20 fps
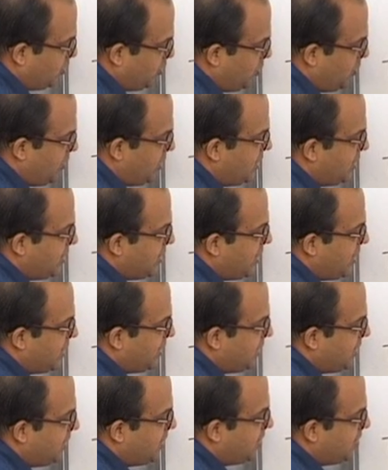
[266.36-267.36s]
equal to
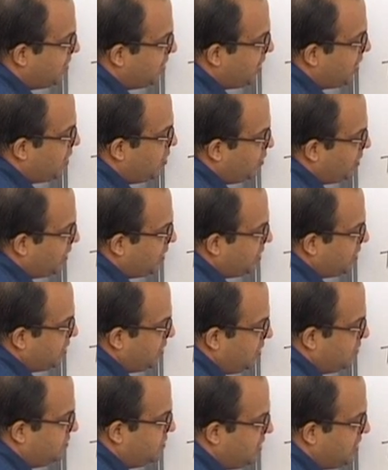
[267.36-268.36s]
1800
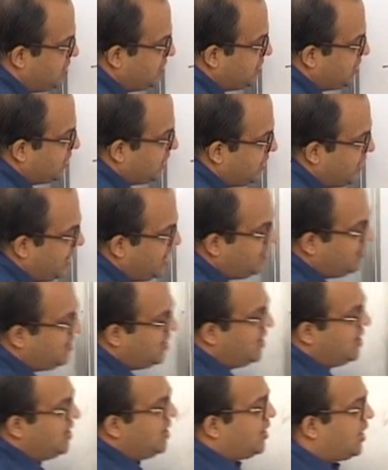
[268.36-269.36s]
Newton if g is taken
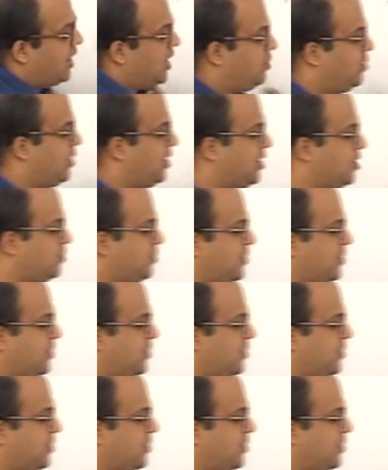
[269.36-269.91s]
as 10